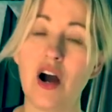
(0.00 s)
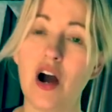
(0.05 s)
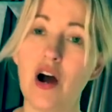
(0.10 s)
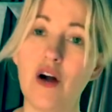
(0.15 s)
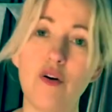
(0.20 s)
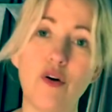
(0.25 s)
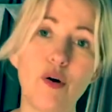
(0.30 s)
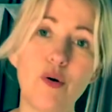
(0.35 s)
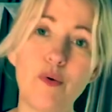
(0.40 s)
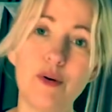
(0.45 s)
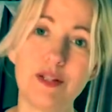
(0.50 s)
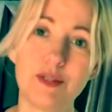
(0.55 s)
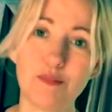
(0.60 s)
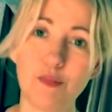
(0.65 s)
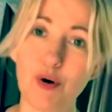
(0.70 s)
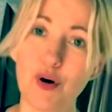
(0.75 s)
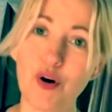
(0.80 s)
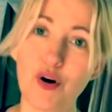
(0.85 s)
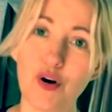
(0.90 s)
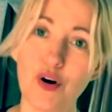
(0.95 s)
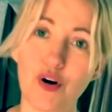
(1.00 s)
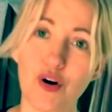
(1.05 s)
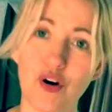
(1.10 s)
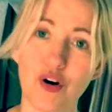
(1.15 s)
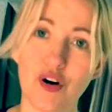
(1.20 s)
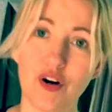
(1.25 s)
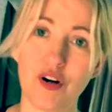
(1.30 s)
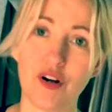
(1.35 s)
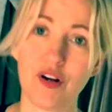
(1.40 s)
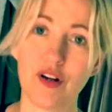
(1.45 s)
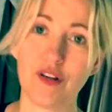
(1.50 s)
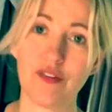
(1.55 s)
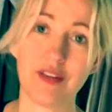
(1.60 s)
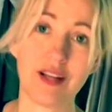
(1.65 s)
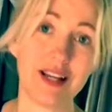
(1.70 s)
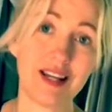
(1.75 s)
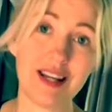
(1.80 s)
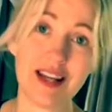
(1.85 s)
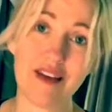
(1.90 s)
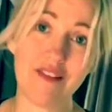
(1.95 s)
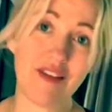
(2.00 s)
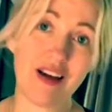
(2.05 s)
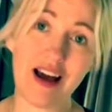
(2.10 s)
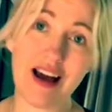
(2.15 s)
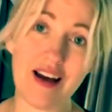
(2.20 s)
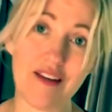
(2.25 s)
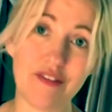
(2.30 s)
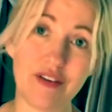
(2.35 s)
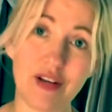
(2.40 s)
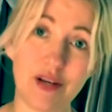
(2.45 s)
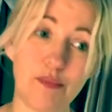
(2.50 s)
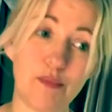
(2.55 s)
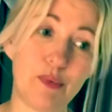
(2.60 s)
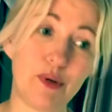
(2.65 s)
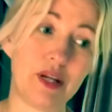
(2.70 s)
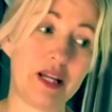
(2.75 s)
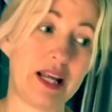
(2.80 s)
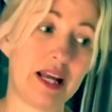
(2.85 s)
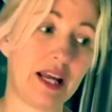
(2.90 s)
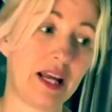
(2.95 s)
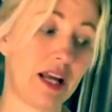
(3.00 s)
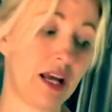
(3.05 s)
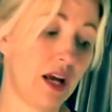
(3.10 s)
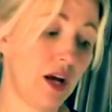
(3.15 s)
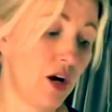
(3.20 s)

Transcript: are always poor. They never have any money.